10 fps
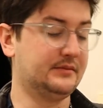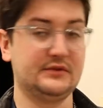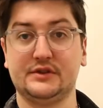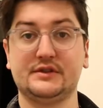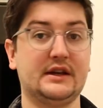
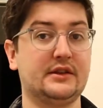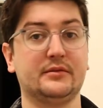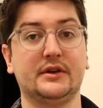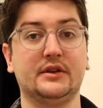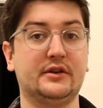Just take the
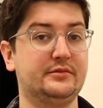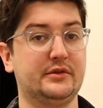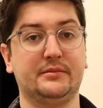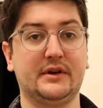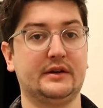reel off,
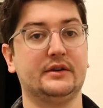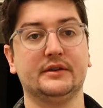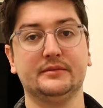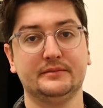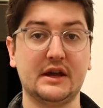put it back
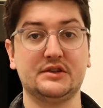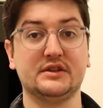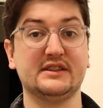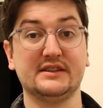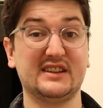on.
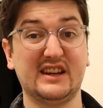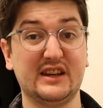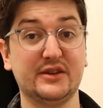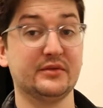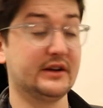Patience is
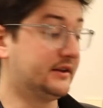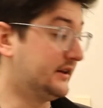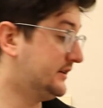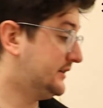key, really.